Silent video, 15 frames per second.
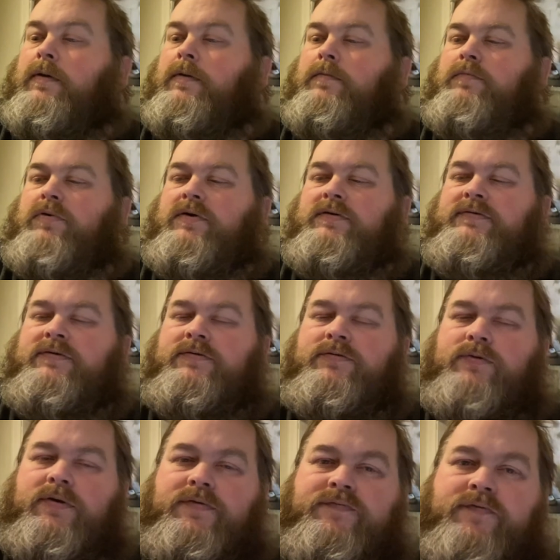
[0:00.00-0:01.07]
priced at
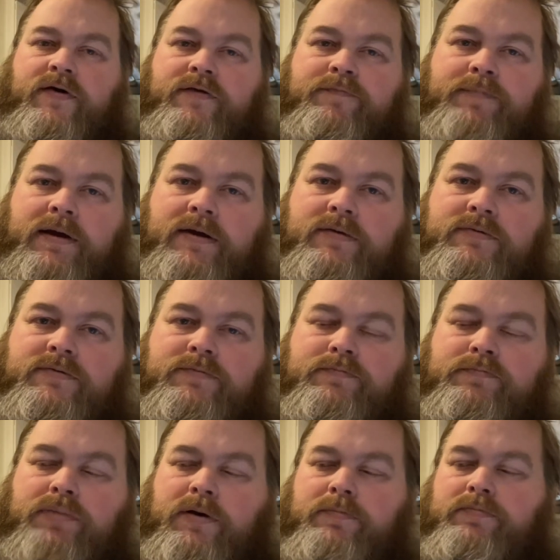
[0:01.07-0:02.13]

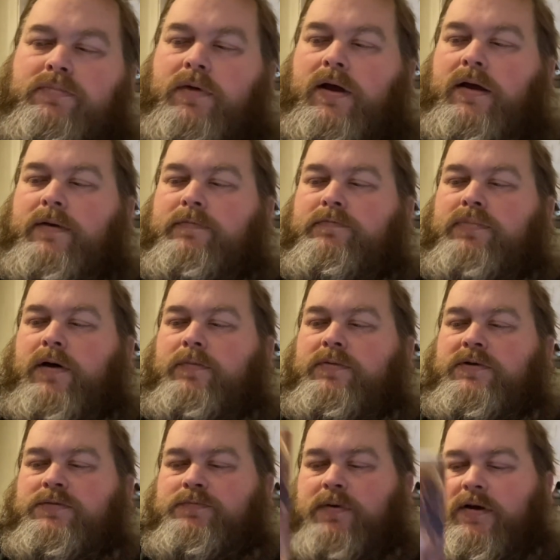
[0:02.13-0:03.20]
£25 and
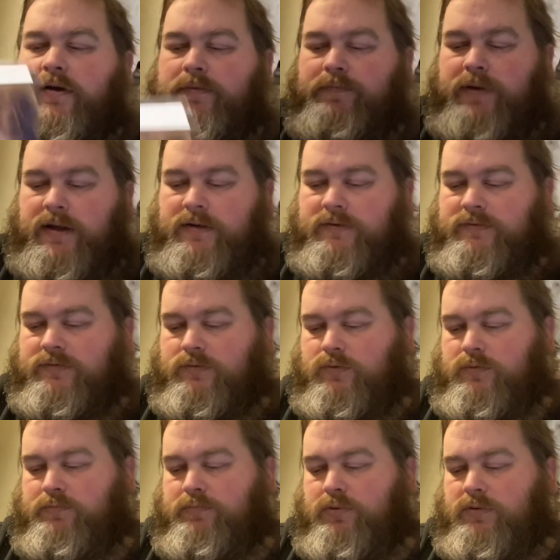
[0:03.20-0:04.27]
published by Pen and
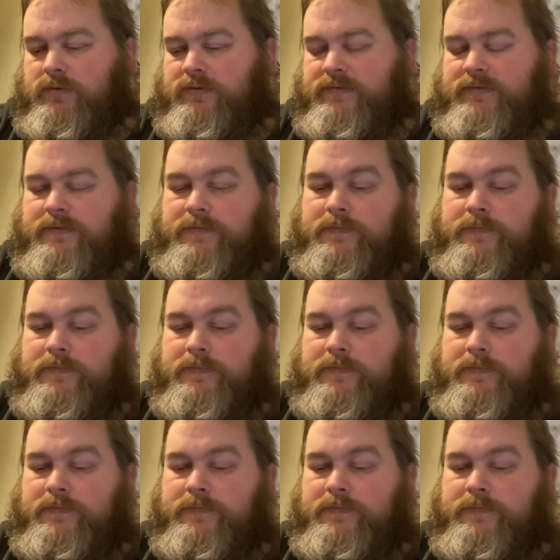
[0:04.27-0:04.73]
Sword Books.